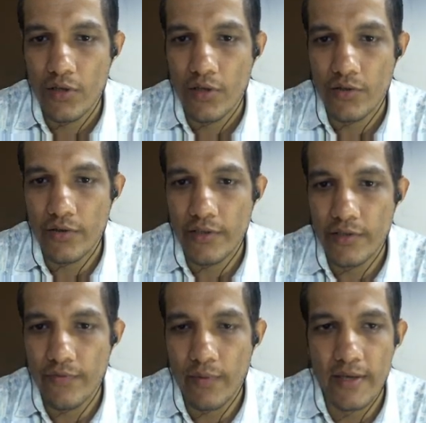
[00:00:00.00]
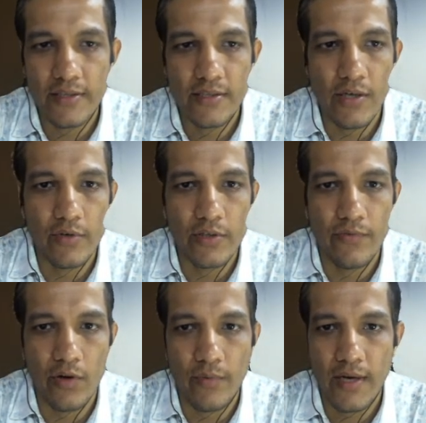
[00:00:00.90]
So this formula is tau naught
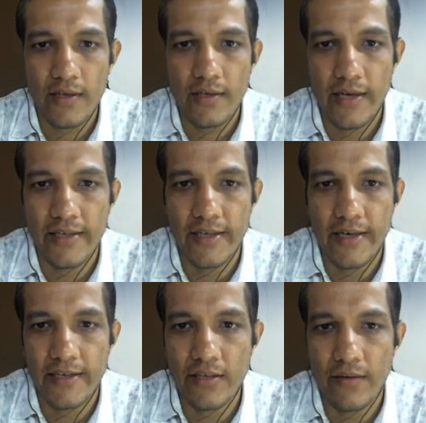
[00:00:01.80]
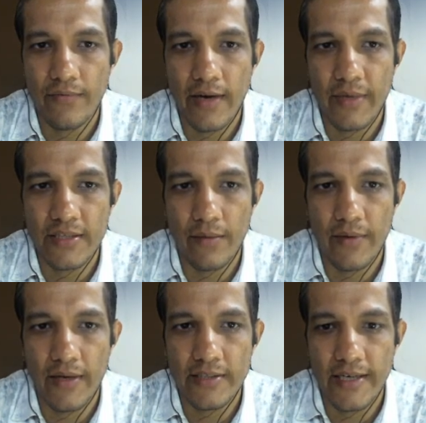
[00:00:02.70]
formula. And thickness of laminar
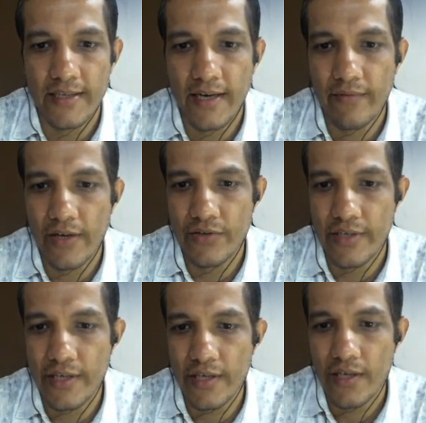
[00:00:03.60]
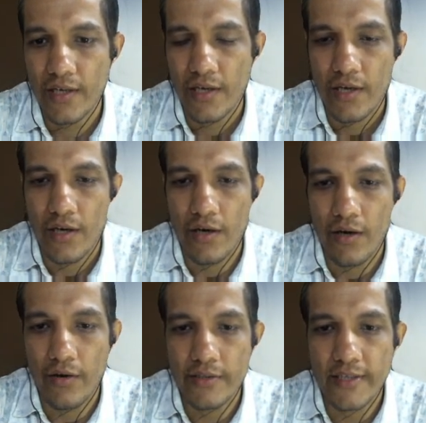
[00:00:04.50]
sublayer, center line velocity.
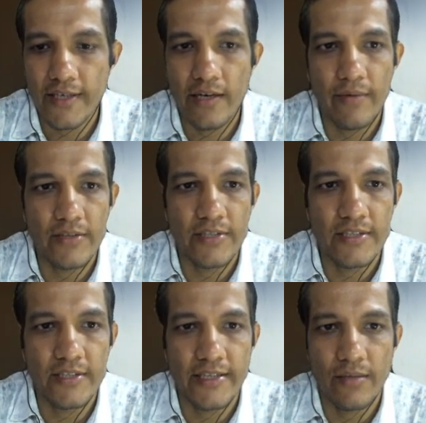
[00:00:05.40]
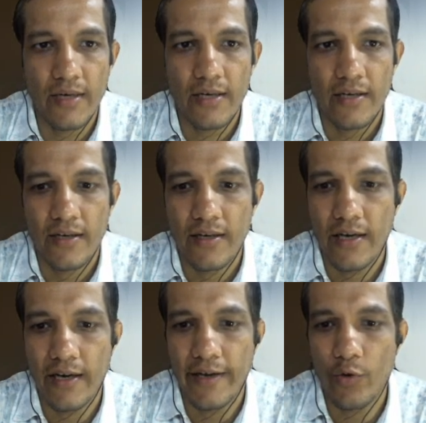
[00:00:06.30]
Center line velocity is nothing but
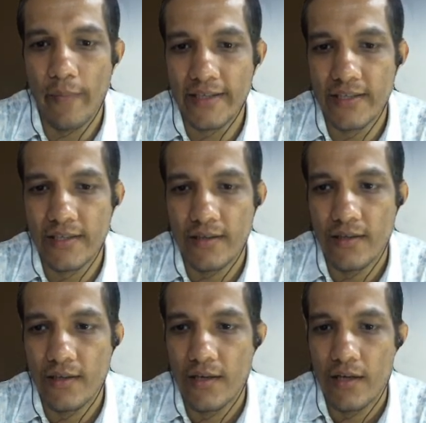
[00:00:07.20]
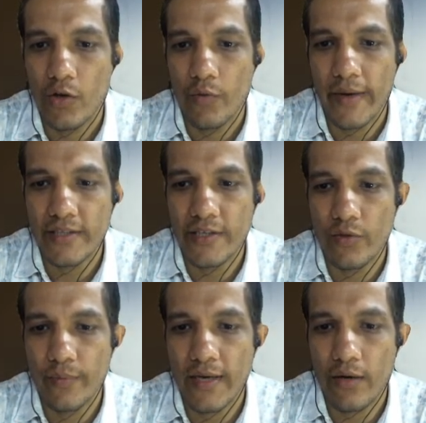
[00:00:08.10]
U max. U max need to
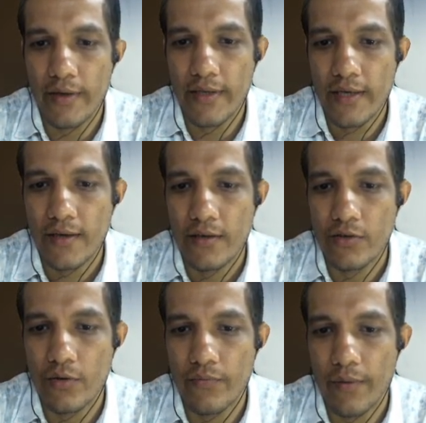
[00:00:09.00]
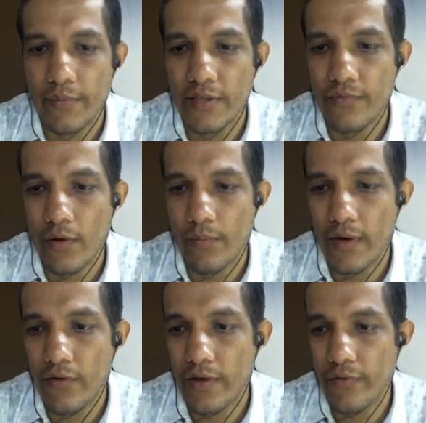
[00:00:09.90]
be calculated. So from this formula
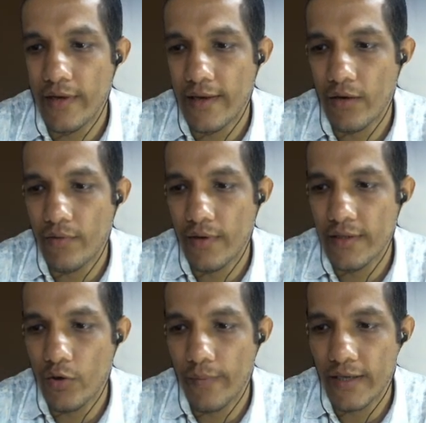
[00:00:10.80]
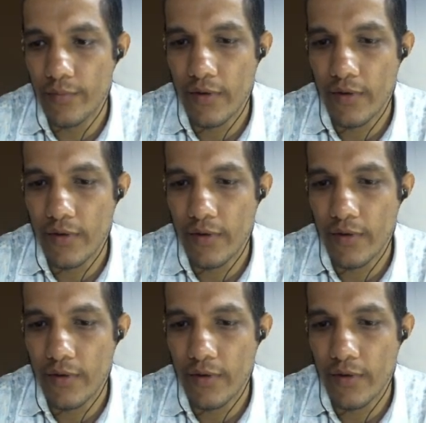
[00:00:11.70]
only we can calculate the U max.